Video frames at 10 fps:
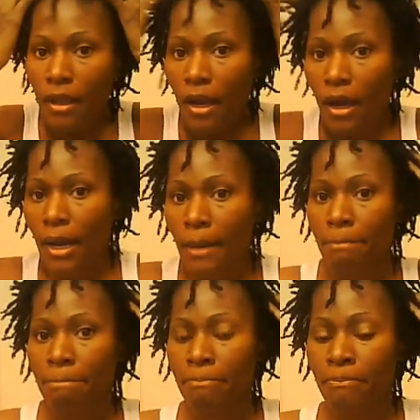
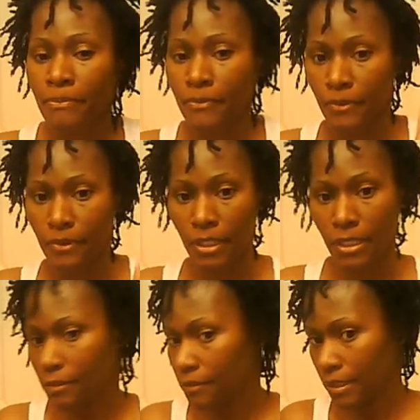
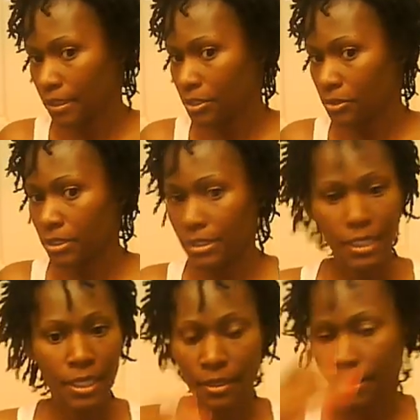Another thing too, since
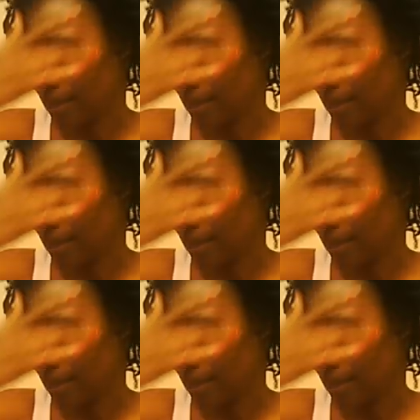I